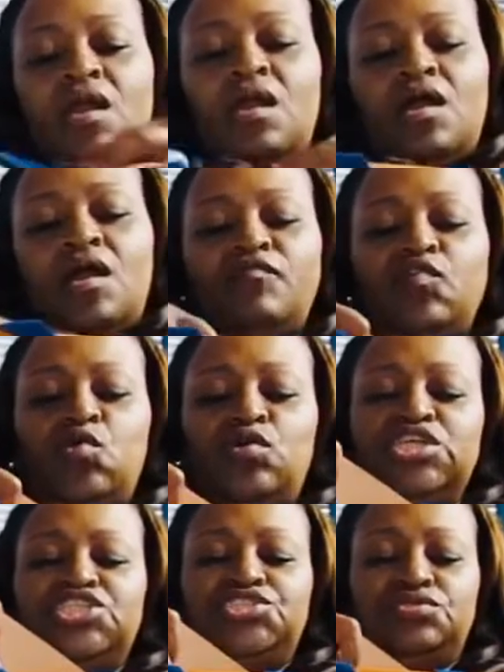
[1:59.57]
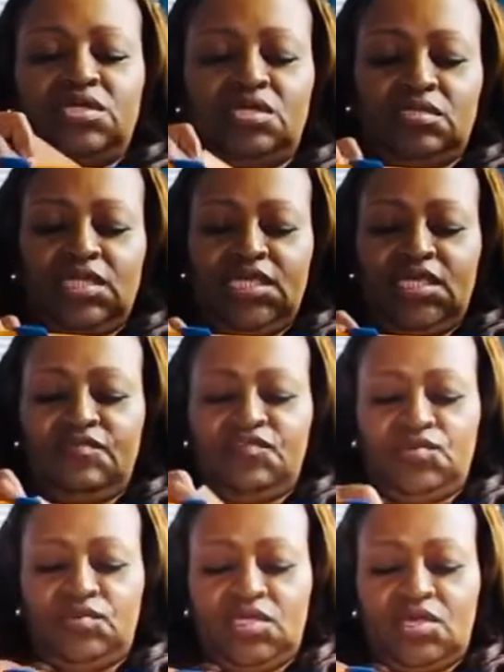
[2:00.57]
Of course, you know they give
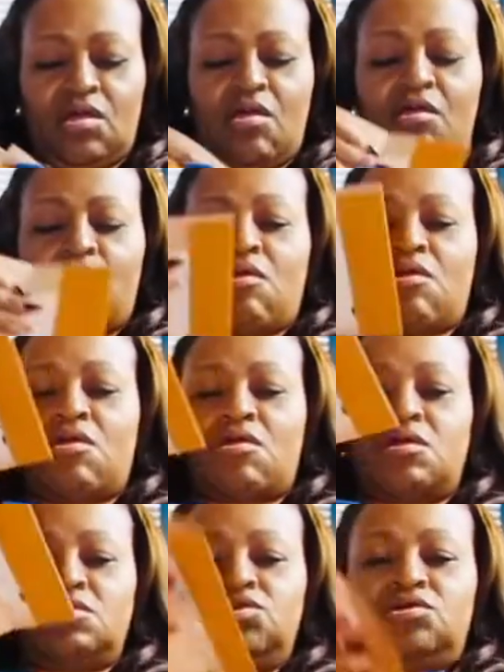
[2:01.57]
you their card, your